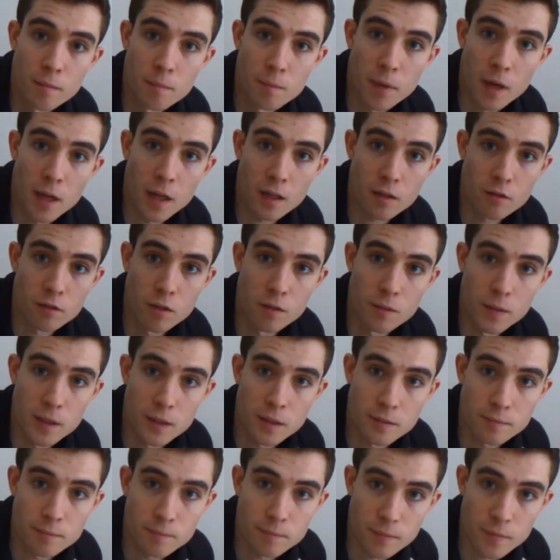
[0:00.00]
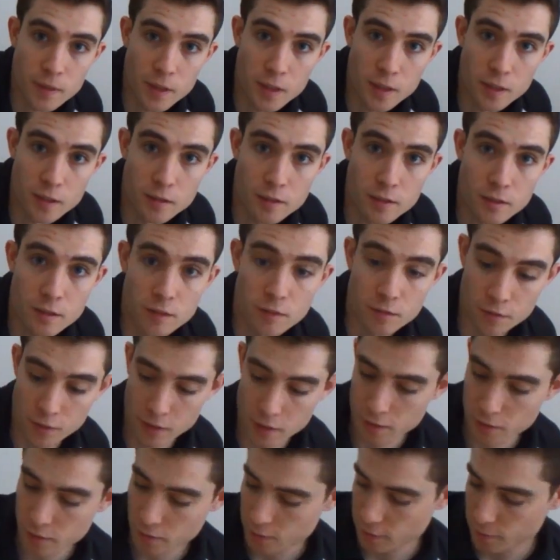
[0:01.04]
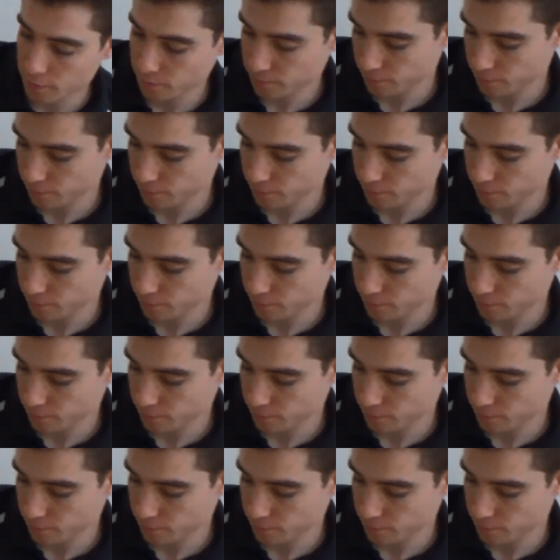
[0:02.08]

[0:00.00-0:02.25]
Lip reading: Black rubber is finished.